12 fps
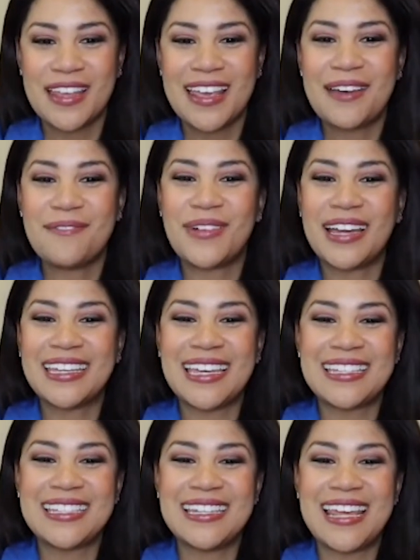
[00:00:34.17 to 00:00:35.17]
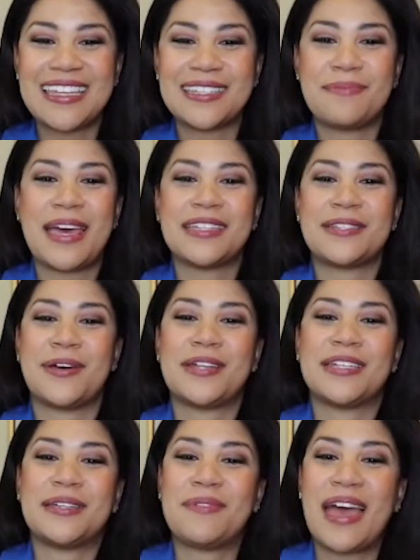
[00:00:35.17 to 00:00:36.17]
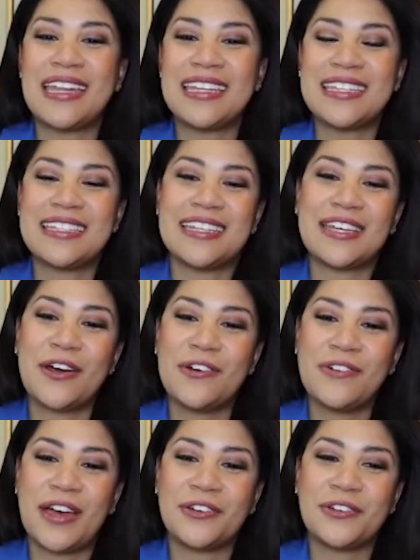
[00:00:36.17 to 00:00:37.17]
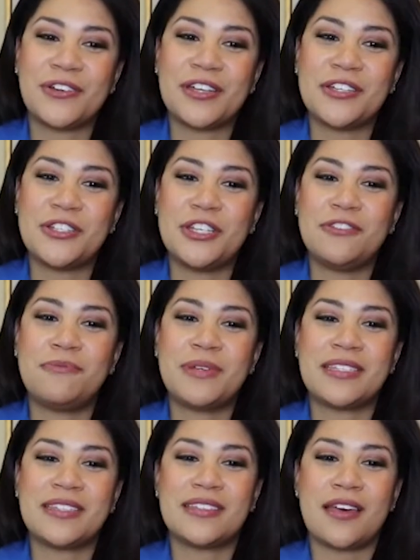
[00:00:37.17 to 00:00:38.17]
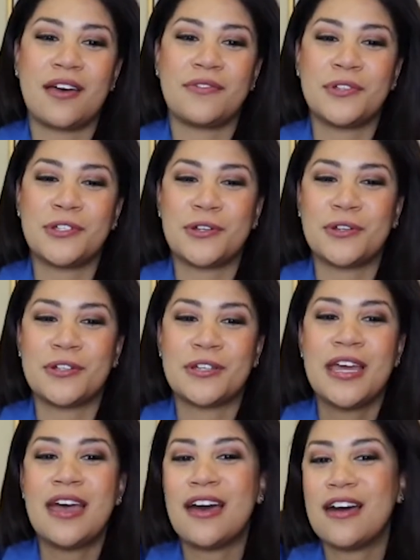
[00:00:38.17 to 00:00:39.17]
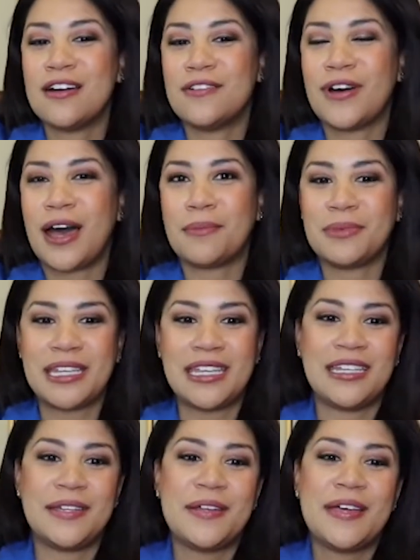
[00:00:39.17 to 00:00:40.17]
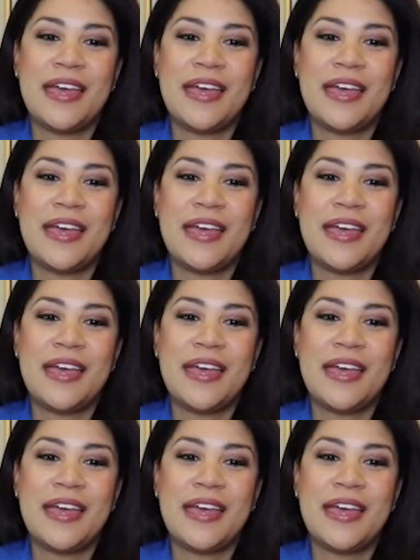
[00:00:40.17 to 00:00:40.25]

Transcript: My guest today is Matt Swalley. Matt is the co-founder and chief business officer of Omniki.